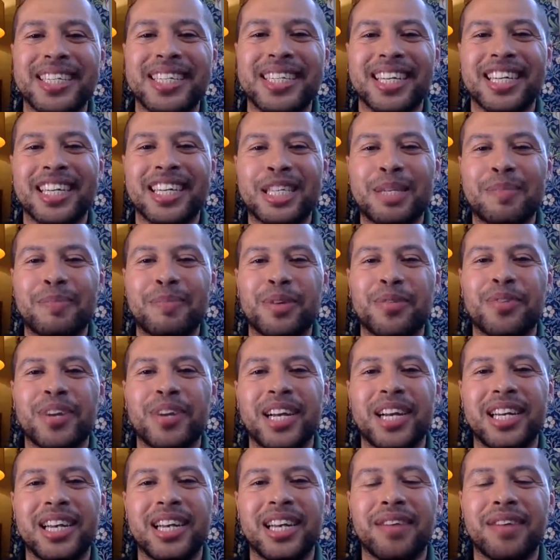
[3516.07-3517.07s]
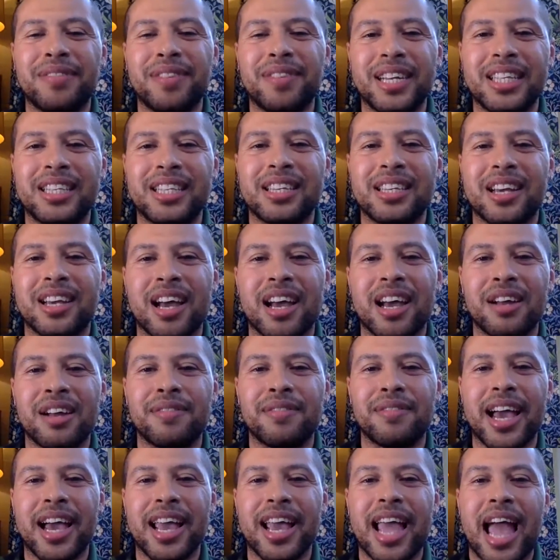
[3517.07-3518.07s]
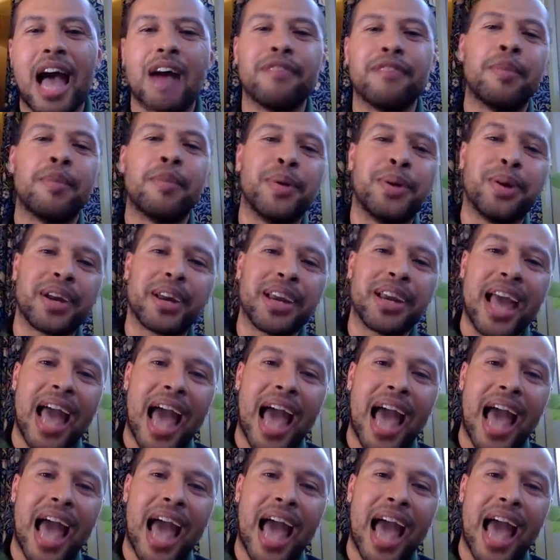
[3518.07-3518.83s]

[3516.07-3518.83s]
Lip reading: and it's been really lovely to kind of like have a book